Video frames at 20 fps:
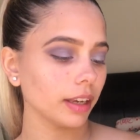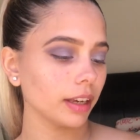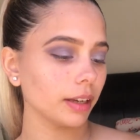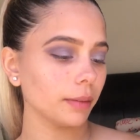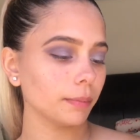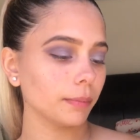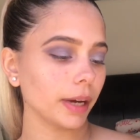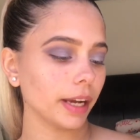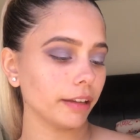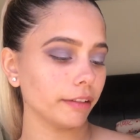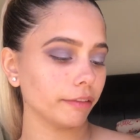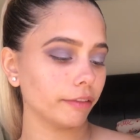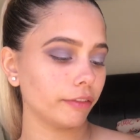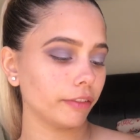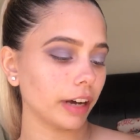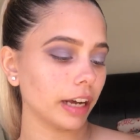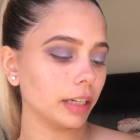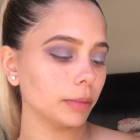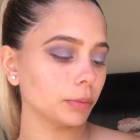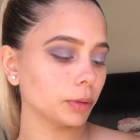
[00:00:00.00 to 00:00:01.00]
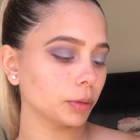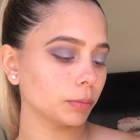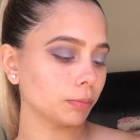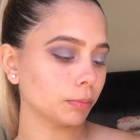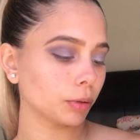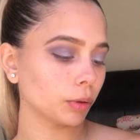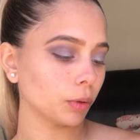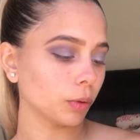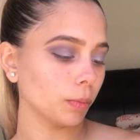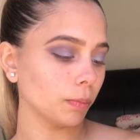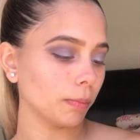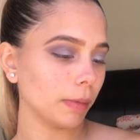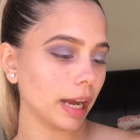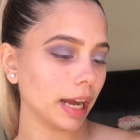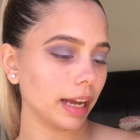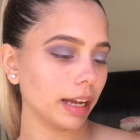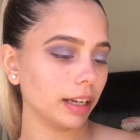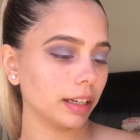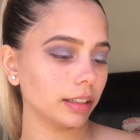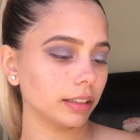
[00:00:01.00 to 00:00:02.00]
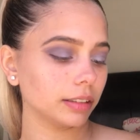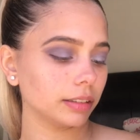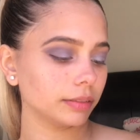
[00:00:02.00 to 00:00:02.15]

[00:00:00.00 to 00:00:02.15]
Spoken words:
and my Infallible Pro Matte